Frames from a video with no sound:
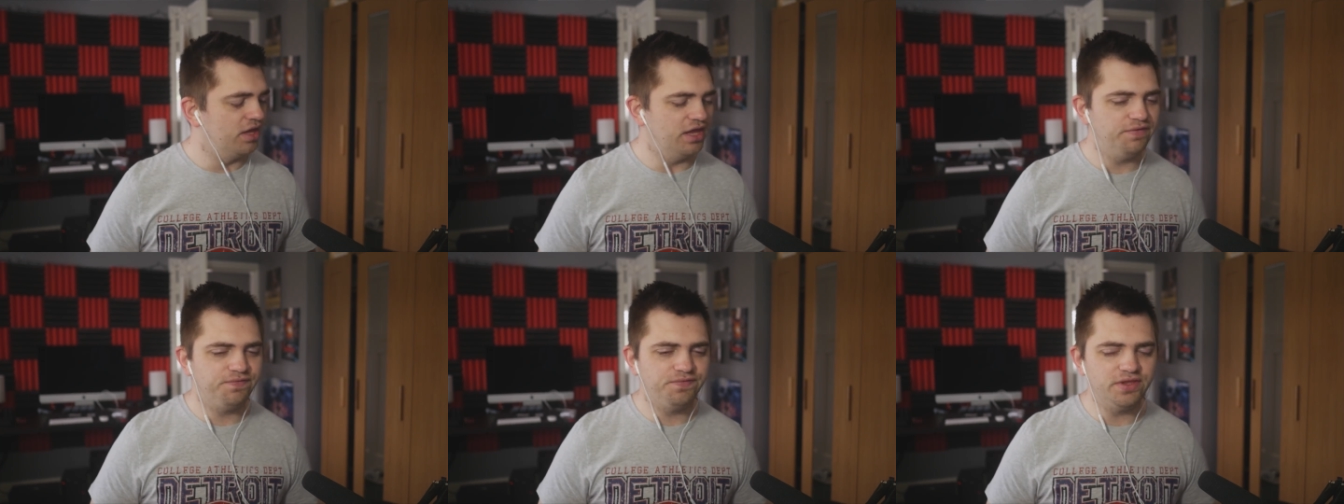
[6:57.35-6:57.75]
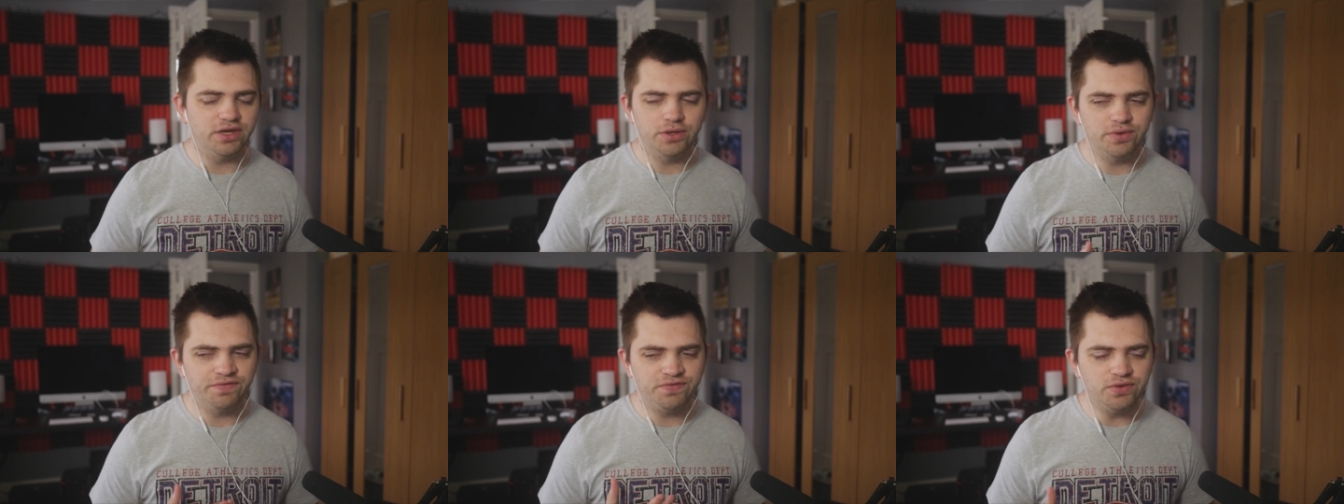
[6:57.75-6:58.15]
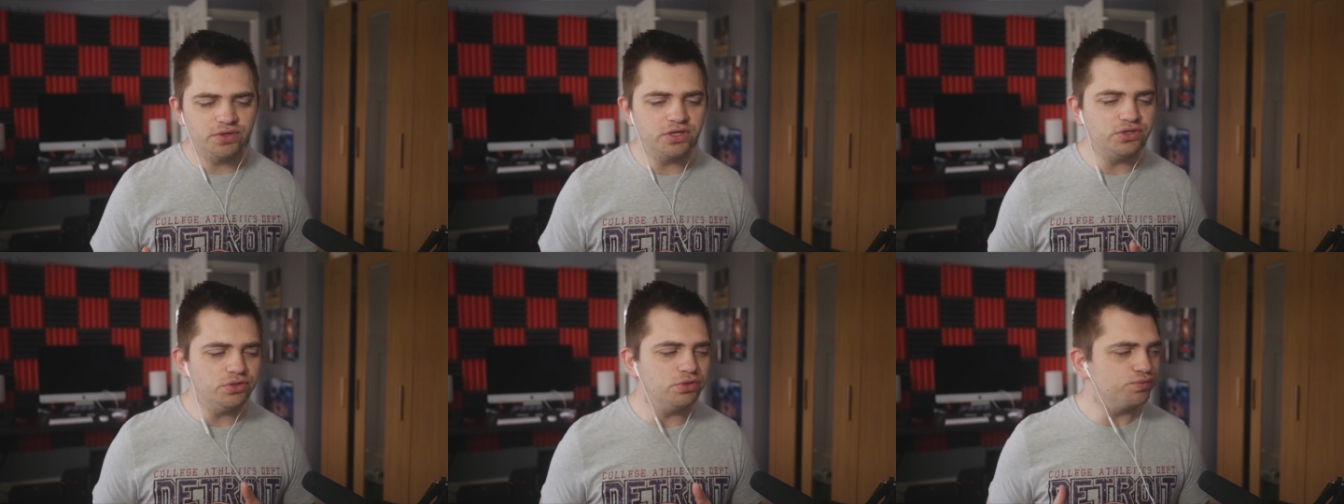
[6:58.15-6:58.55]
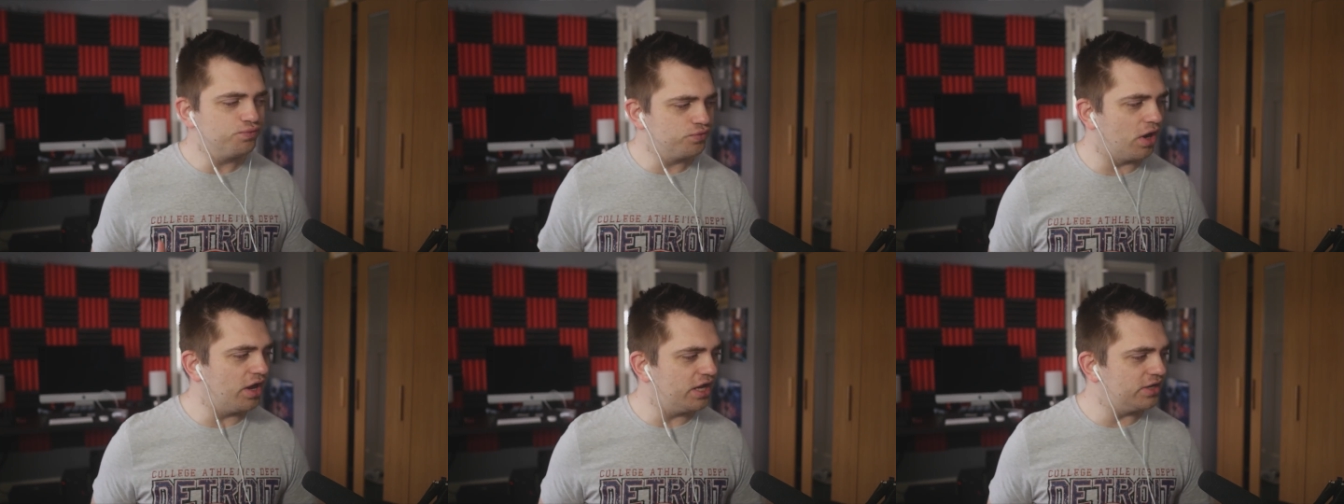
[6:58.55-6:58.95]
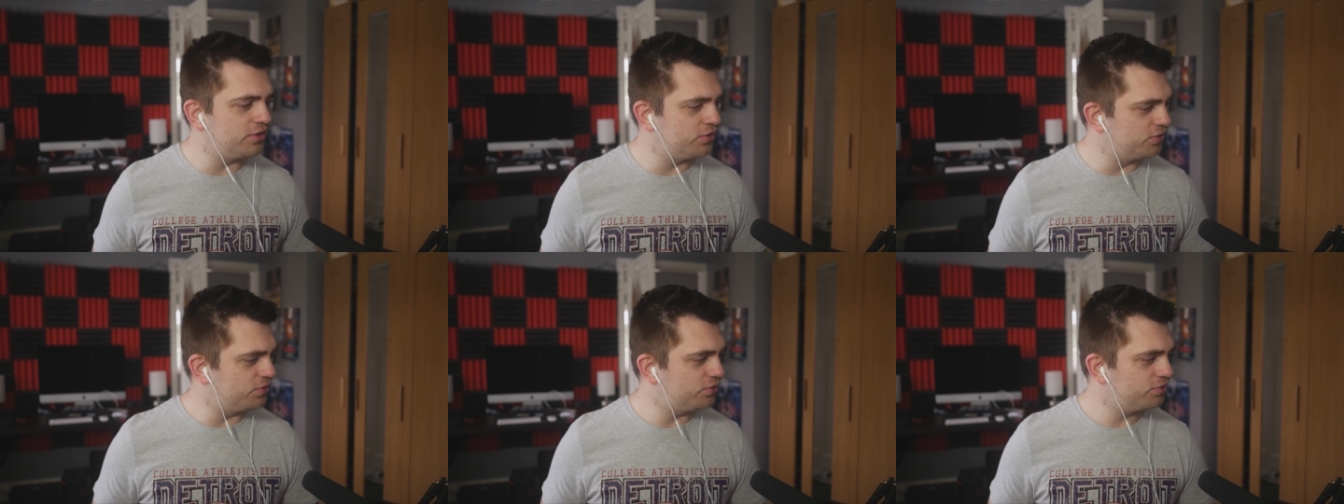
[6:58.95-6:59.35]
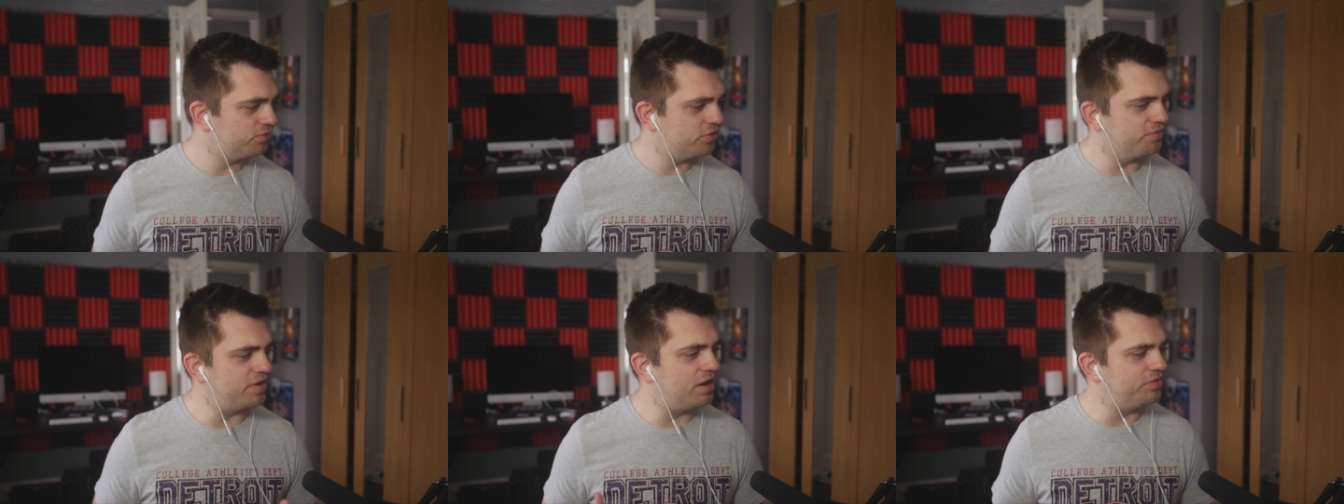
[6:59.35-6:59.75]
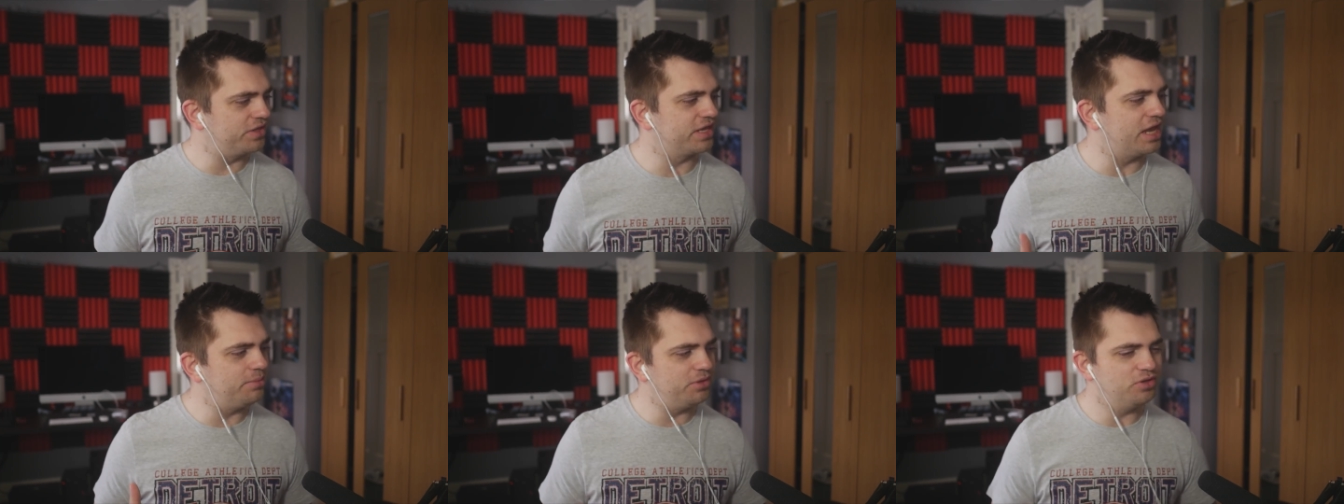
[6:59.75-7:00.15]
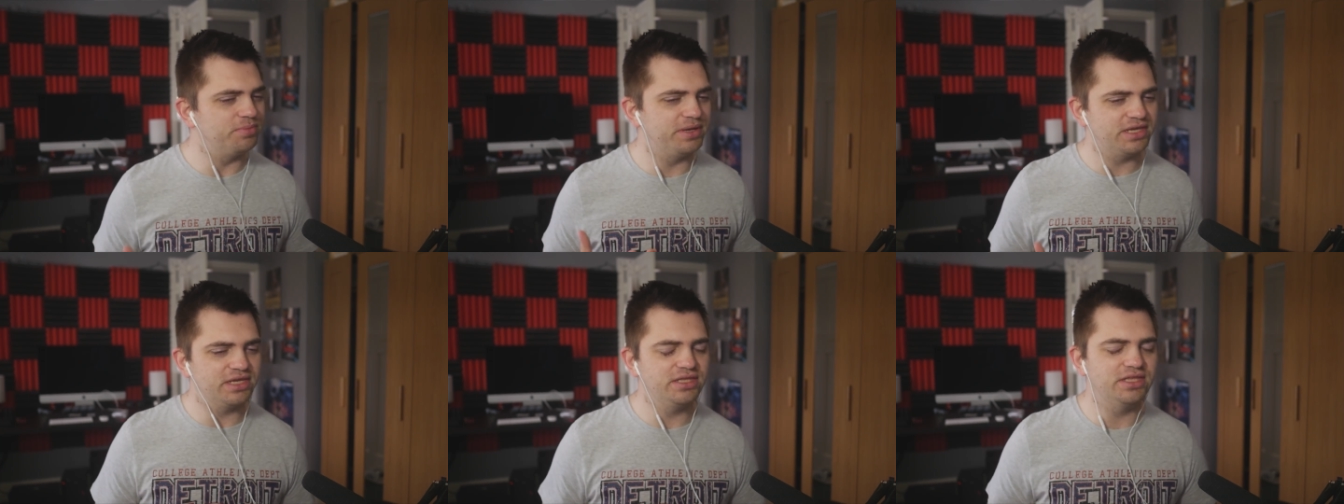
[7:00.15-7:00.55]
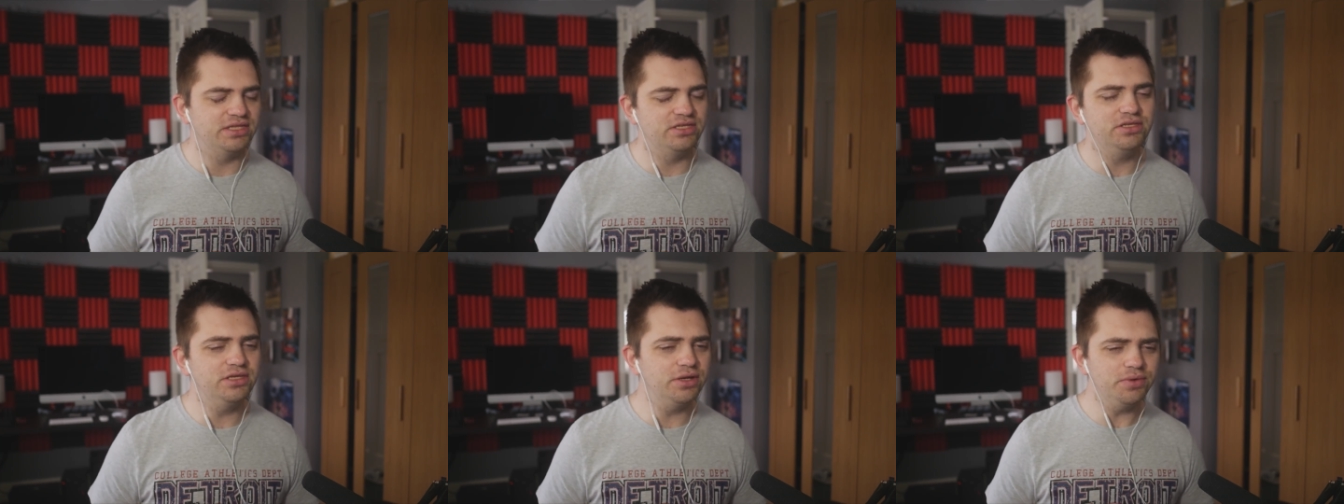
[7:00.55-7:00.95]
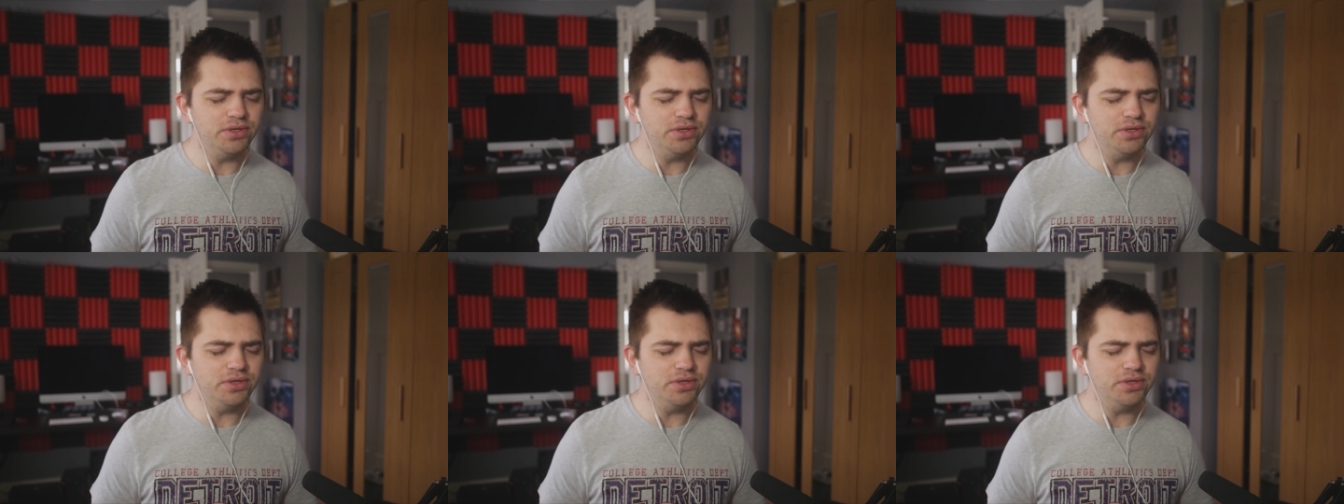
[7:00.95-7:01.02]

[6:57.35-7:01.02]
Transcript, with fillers: If, you know, if you can do the right lore around the game that you're making, then, you know,